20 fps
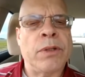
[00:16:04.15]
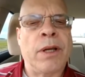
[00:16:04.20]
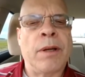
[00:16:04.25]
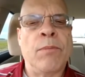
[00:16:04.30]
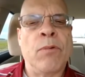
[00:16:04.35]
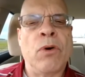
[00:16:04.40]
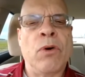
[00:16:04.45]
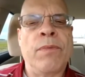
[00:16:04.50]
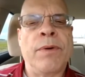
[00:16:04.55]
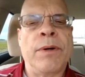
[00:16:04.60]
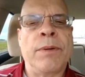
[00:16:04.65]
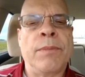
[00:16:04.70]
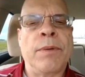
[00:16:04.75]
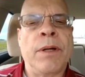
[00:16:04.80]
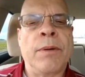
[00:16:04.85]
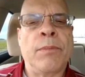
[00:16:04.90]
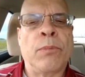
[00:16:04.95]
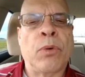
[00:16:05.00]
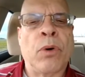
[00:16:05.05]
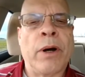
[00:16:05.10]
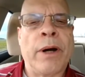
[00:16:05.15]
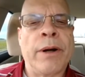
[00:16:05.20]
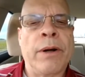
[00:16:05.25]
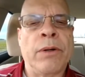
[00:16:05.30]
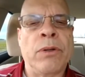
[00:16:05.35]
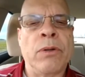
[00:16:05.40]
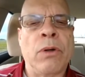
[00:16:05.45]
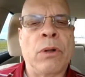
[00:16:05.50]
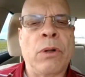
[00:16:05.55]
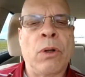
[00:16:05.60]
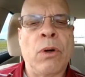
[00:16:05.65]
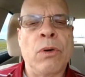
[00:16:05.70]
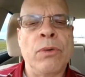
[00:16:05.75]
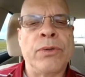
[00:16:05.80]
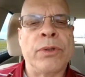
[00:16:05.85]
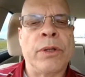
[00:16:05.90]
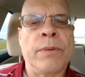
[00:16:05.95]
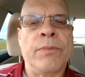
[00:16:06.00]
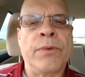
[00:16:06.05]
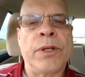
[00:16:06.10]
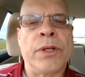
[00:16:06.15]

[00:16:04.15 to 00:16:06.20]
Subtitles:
a move-in prior to closing,